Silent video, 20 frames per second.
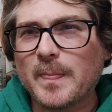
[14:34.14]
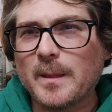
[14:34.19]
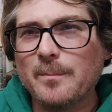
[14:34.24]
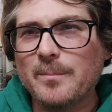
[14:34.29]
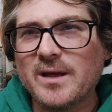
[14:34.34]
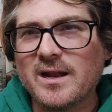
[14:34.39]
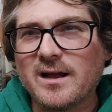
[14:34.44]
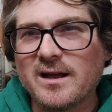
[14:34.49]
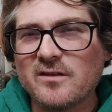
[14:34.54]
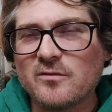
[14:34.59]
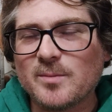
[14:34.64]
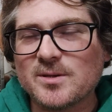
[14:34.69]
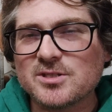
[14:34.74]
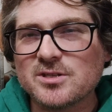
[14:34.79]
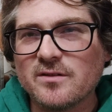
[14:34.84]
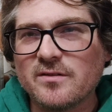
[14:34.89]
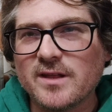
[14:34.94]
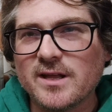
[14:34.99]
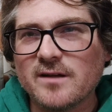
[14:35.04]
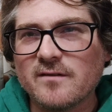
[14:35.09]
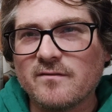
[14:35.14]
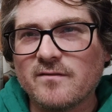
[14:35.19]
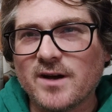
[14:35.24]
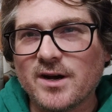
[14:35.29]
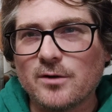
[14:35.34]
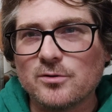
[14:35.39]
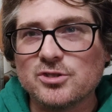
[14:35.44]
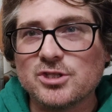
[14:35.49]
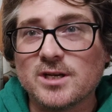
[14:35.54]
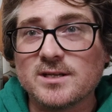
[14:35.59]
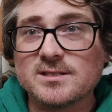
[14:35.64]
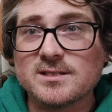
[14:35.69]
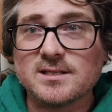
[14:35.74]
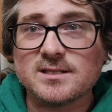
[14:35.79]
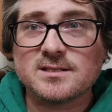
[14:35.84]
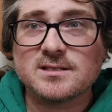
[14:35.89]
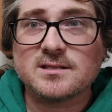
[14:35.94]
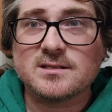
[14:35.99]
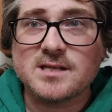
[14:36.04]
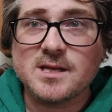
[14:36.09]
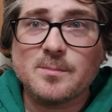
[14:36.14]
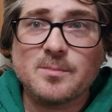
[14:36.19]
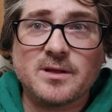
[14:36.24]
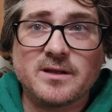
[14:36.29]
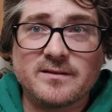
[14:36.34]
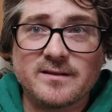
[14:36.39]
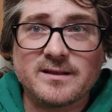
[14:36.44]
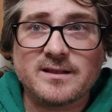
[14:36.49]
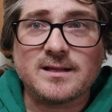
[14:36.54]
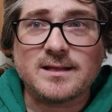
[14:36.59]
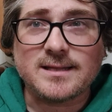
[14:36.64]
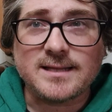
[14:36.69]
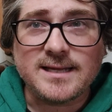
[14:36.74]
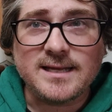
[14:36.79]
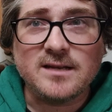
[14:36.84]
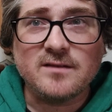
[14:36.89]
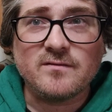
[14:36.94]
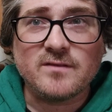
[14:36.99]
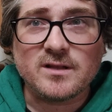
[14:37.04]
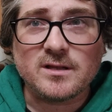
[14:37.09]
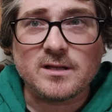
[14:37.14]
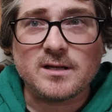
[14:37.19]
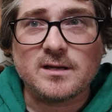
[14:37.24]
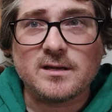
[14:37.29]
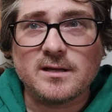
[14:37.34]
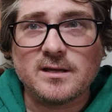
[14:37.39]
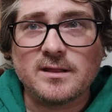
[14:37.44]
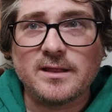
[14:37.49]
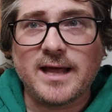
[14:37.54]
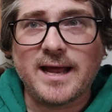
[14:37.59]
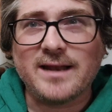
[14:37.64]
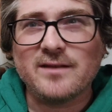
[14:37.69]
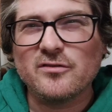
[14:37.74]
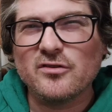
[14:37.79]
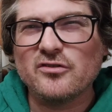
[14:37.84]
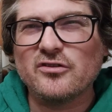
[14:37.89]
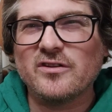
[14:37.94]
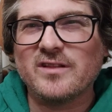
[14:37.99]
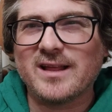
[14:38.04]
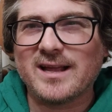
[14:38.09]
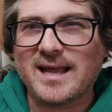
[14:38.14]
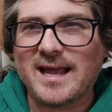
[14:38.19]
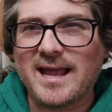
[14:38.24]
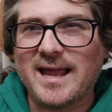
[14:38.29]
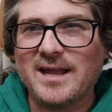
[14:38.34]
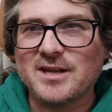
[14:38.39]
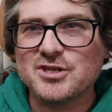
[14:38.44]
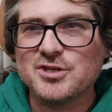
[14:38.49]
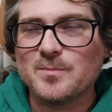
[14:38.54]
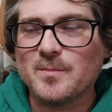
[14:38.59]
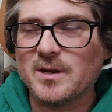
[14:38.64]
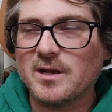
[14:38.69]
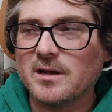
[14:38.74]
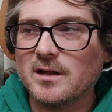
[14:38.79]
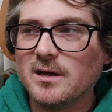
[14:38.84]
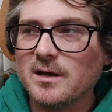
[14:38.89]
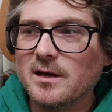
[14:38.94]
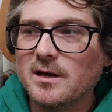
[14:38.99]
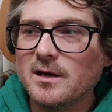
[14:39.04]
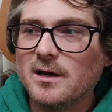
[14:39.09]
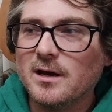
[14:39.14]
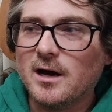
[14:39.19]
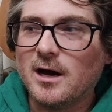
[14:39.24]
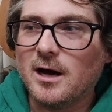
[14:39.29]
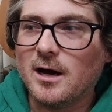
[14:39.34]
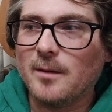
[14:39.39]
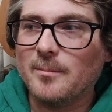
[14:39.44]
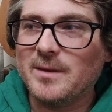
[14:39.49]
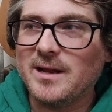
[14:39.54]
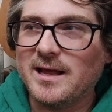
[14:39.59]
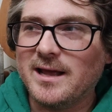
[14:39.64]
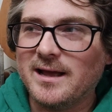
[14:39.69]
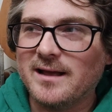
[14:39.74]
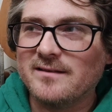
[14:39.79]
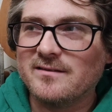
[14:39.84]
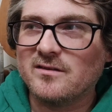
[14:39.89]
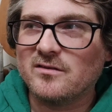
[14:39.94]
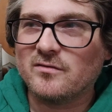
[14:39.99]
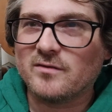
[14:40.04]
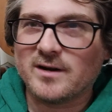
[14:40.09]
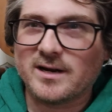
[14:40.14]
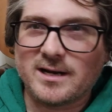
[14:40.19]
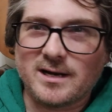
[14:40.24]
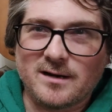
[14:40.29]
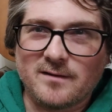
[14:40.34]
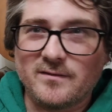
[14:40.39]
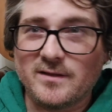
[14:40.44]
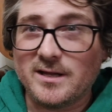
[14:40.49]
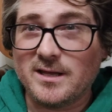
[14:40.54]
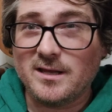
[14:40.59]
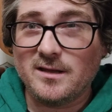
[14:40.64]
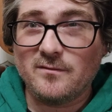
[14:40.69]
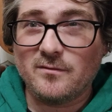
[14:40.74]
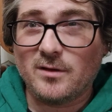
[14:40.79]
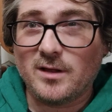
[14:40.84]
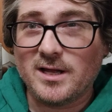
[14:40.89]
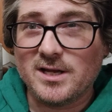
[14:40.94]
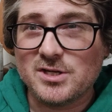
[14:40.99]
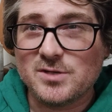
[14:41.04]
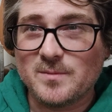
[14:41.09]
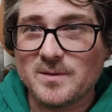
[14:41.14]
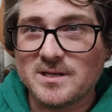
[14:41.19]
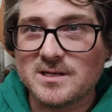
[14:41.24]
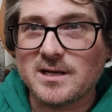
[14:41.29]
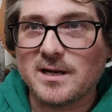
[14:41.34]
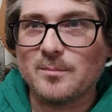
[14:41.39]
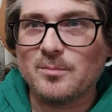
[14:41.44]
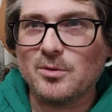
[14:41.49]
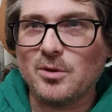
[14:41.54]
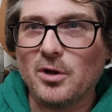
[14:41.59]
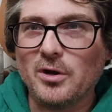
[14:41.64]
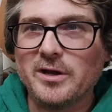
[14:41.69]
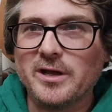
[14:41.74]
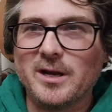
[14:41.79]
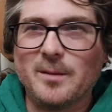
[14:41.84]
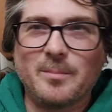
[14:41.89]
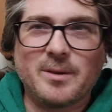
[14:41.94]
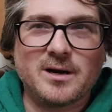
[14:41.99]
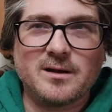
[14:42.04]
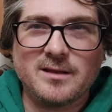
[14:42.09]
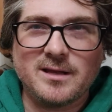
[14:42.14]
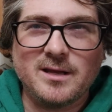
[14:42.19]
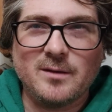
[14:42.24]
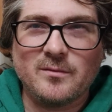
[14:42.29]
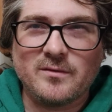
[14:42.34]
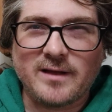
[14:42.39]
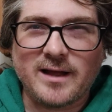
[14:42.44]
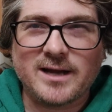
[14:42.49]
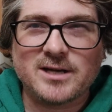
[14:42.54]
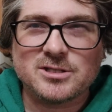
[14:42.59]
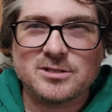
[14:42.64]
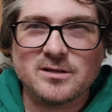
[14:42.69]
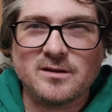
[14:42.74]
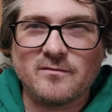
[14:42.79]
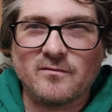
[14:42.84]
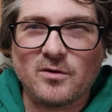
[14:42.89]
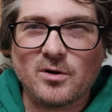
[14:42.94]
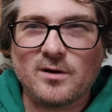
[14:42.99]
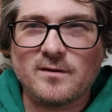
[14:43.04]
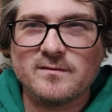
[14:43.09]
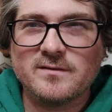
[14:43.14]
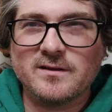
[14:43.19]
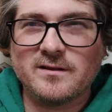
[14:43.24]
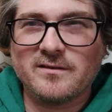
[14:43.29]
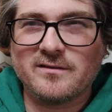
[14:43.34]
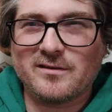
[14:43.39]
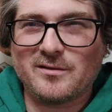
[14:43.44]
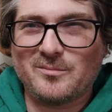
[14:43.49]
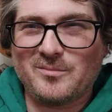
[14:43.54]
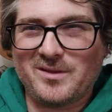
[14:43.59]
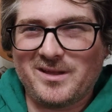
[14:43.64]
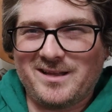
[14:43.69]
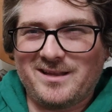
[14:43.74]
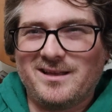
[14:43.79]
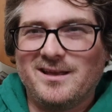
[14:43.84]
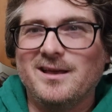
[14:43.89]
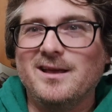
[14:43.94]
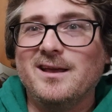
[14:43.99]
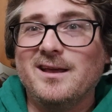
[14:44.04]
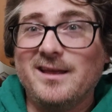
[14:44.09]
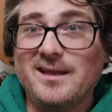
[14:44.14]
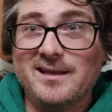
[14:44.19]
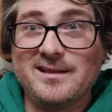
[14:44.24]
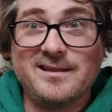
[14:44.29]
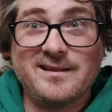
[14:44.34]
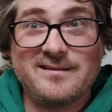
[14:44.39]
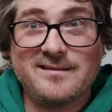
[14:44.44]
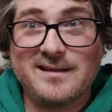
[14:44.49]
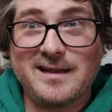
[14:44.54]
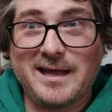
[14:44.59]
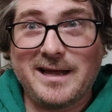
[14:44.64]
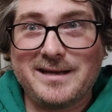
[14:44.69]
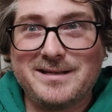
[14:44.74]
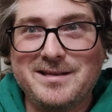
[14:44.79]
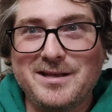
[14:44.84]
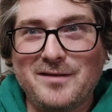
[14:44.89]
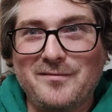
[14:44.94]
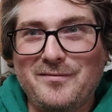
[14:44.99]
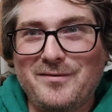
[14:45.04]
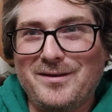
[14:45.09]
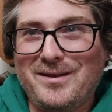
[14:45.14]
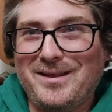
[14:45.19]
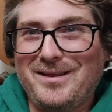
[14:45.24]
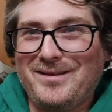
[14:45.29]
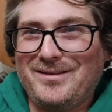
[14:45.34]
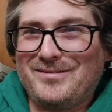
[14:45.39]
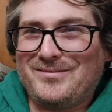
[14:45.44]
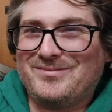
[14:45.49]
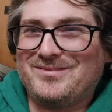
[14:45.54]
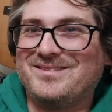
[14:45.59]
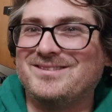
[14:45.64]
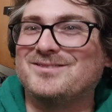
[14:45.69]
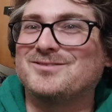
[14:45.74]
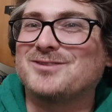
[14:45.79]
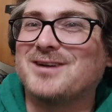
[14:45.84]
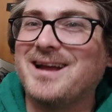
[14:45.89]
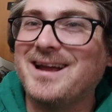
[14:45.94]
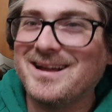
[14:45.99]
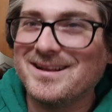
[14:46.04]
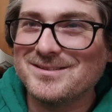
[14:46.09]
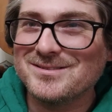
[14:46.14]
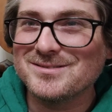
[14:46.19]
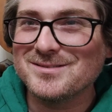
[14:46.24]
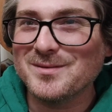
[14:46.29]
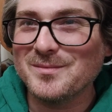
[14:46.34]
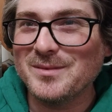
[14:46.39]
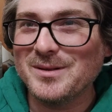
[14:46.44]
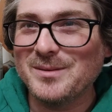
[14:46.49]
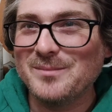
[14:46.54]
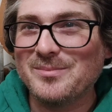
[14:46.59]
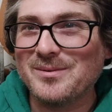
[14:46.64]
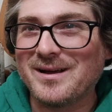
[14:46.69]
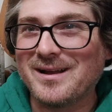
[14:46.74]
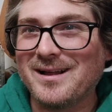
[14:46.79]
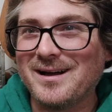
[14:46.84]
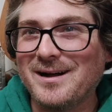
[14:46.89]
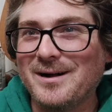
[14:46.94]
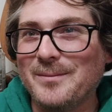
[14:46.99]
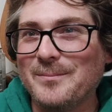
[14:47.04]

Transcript: But I especially think of Final Justice, because he plays like the lead villain in that. He's usually like a henchman, and he has this very kind of like evil henchman type look. And apparently he was actually involved in some like illicit activities with the Triads or something. But